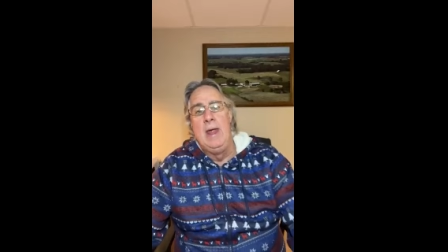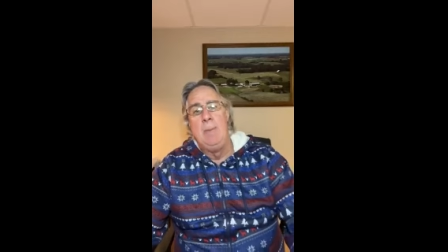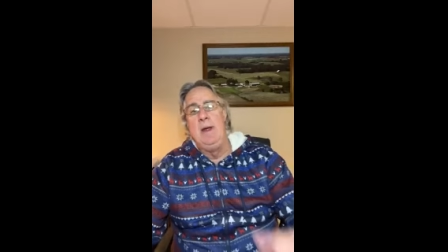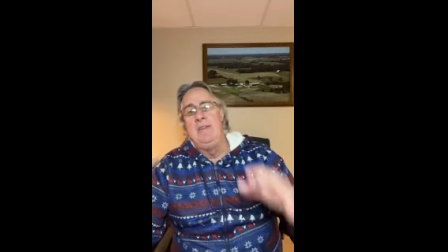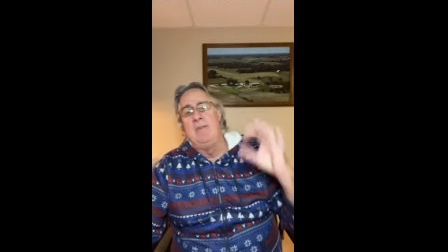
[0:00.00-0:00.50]

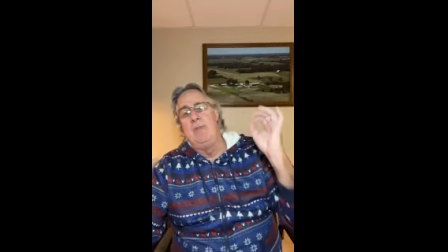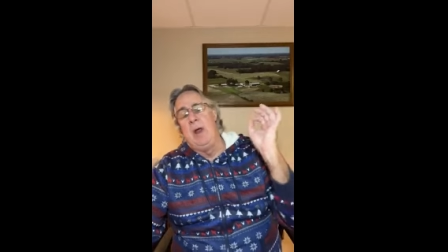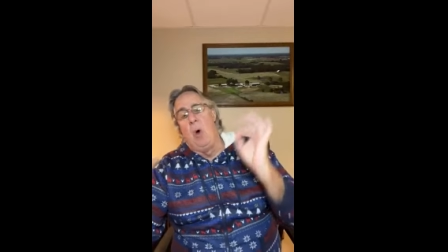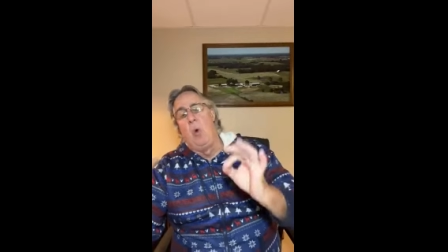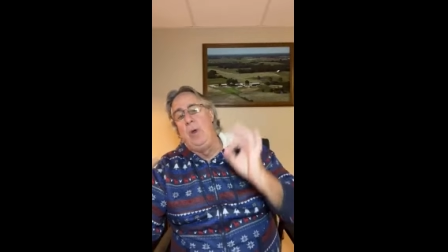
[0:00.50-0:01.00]
It means if
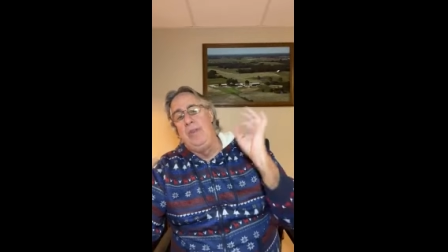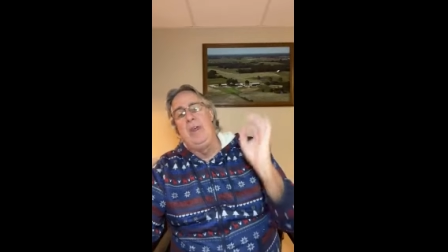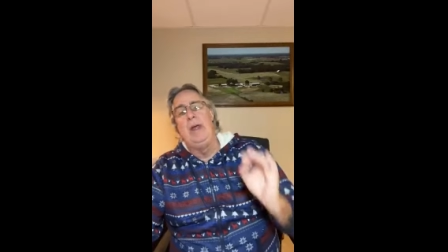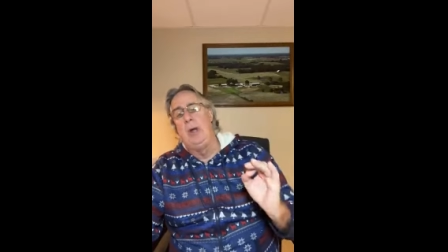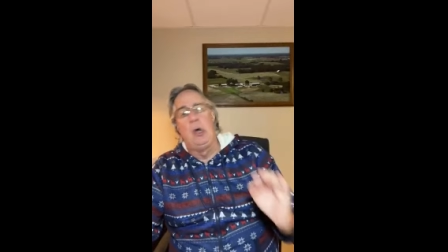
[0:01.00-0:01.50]
the only
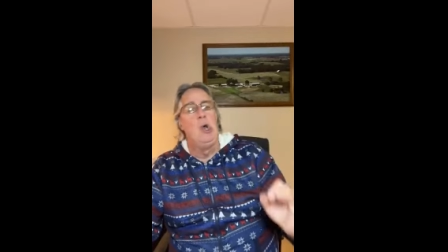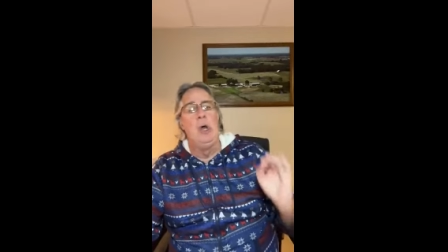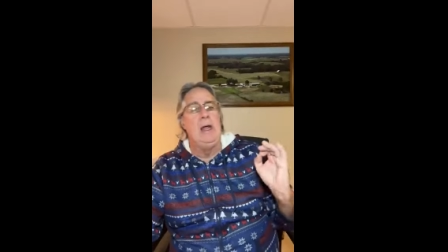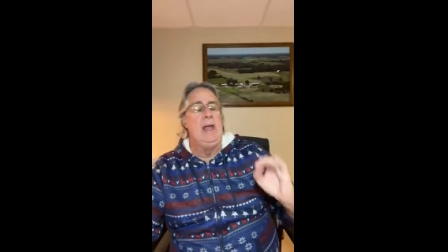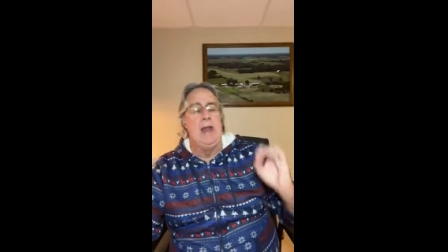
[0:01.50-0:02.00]
thing you're
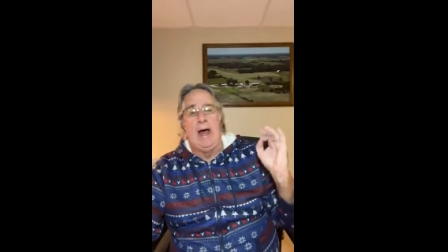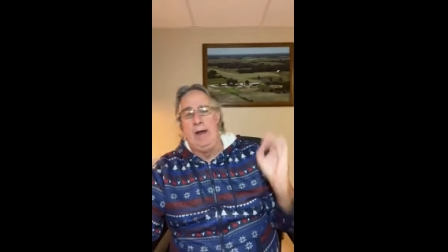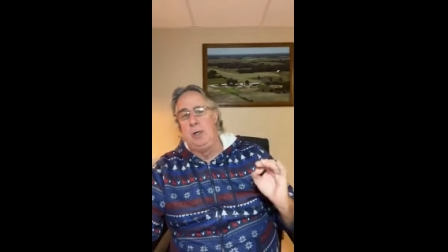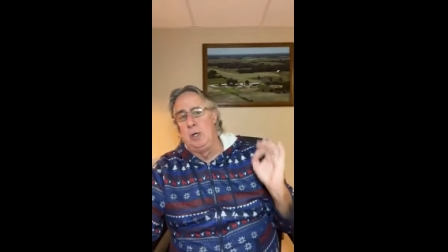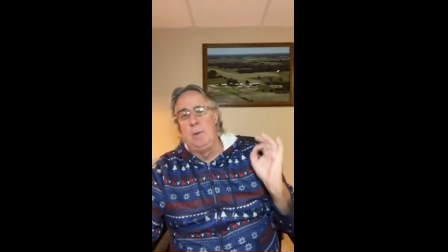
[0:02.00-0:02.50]
looking
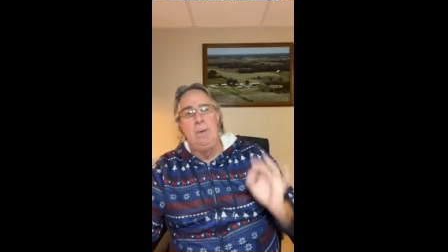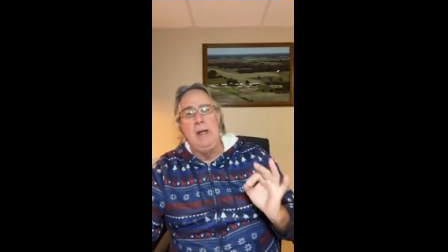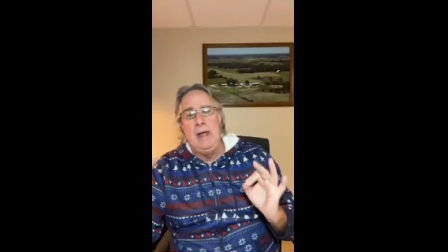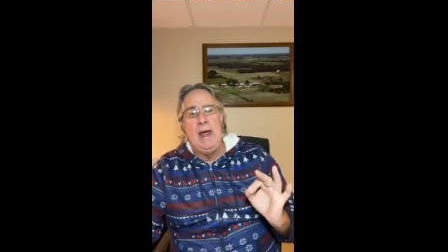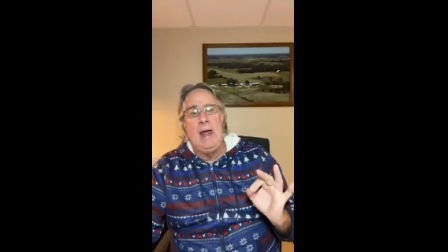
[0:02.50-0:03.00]
at is your
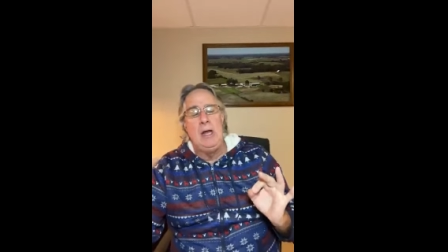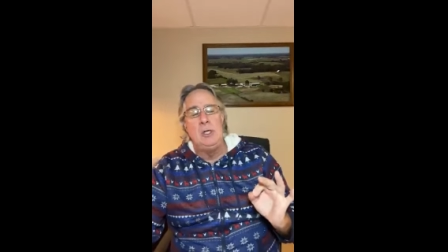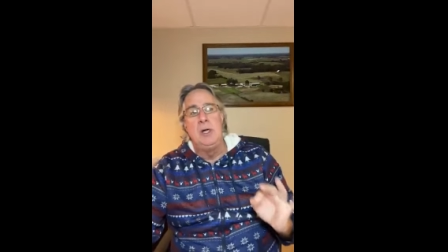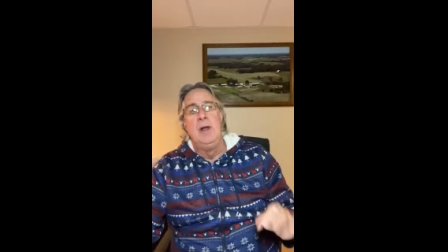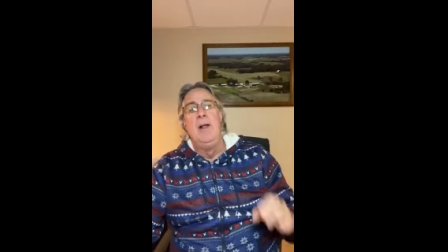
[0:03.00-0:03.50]

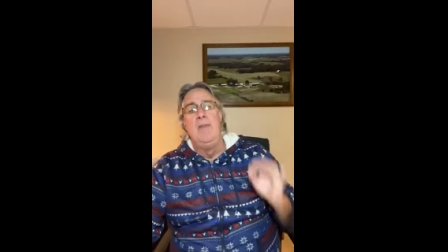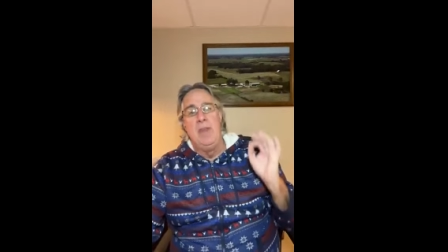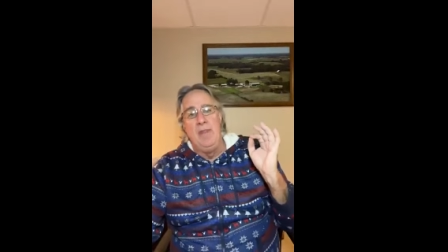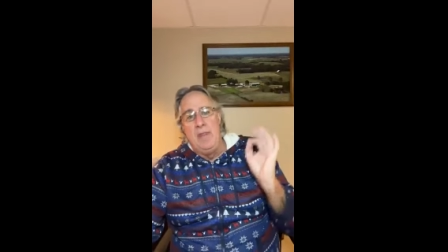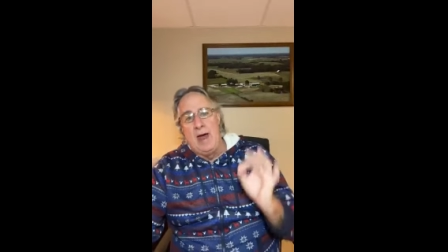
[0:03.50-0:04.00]
pH,
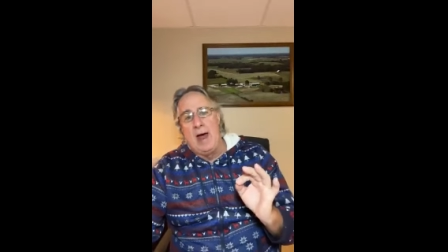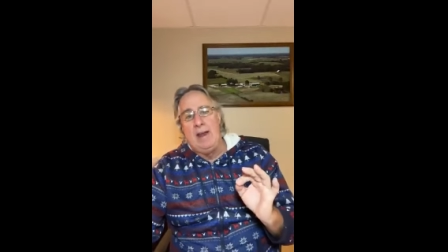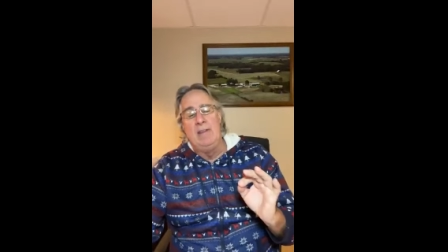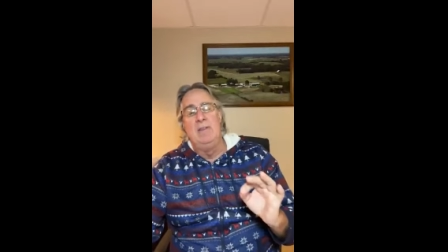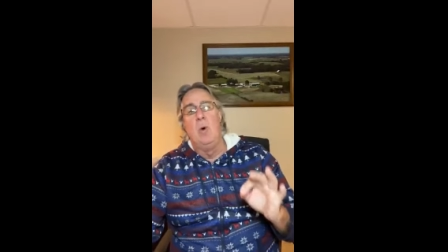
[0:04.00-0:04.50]
then
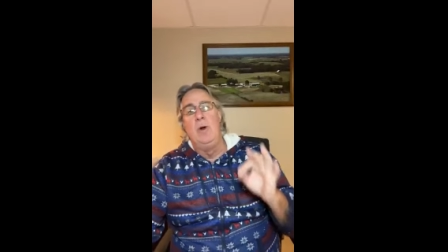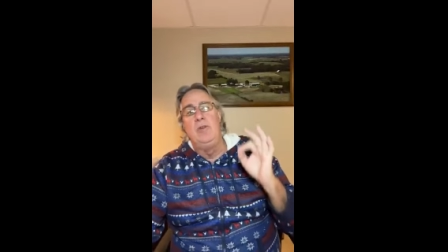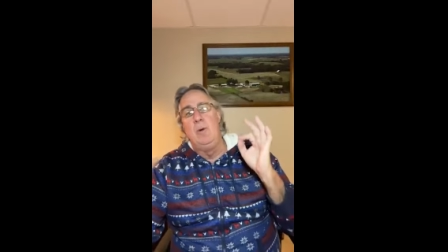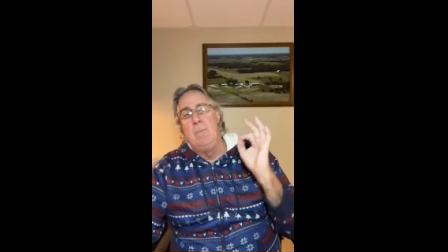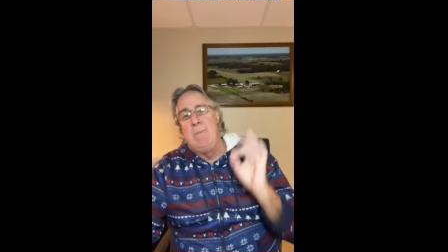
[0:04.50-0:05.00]
that is
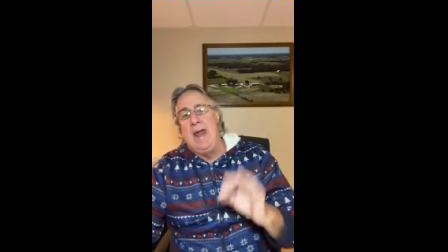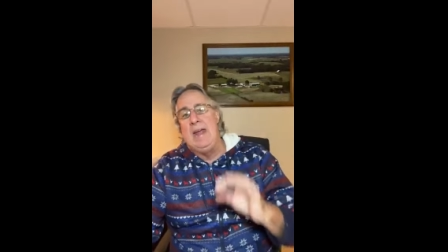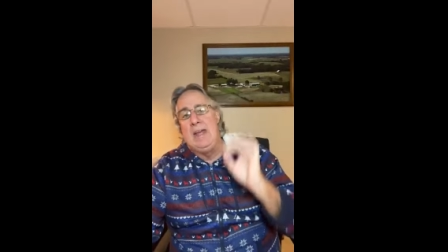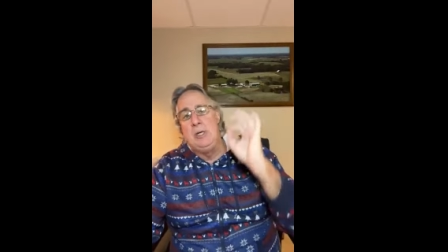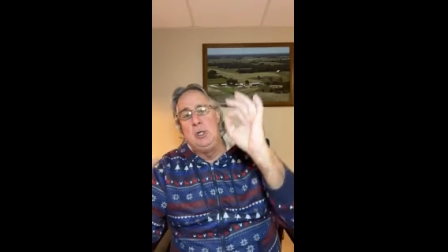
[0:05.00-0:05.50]
going to
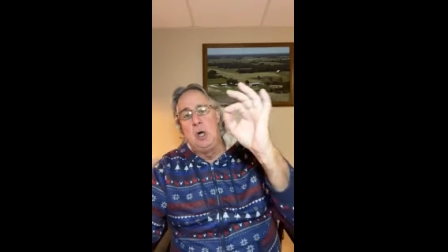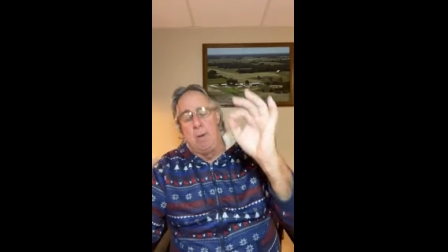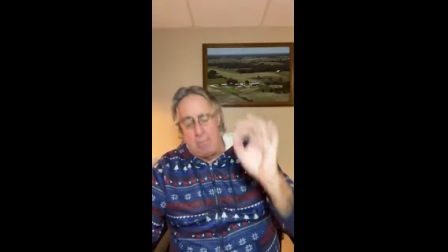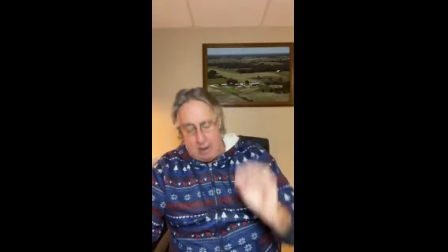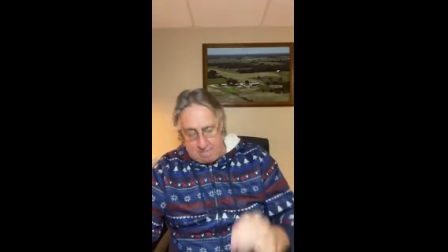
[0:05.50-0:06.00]
make it
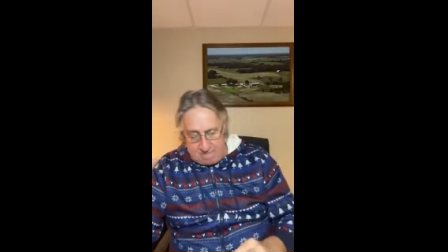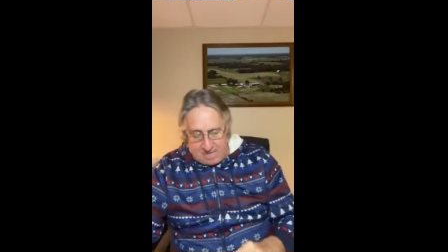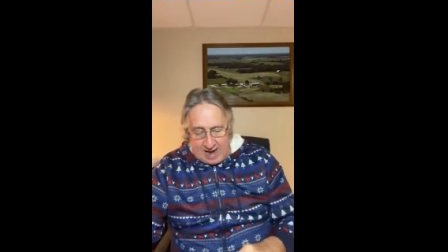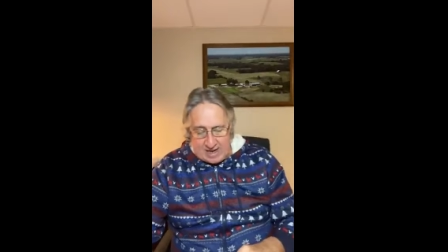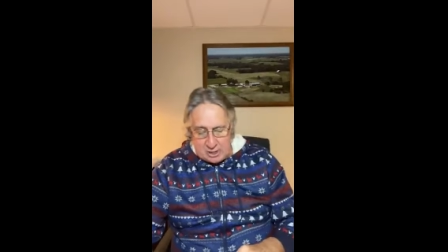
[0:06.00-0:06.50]
jump up
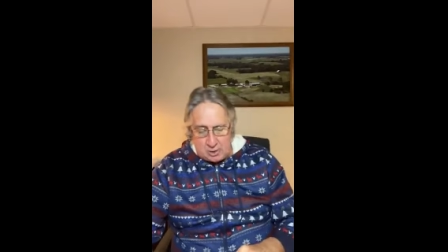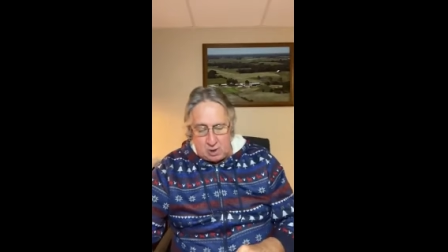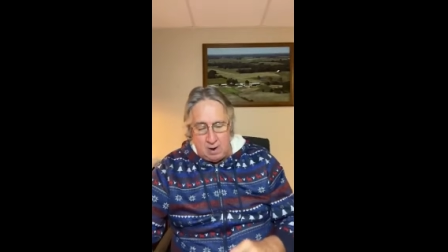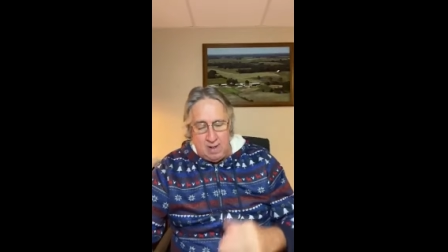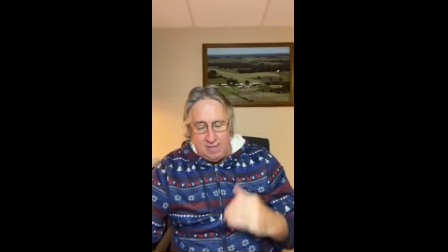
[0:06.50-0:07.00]

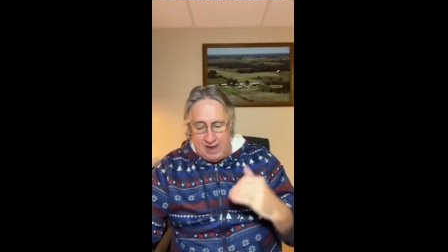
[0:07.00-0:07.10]
faster.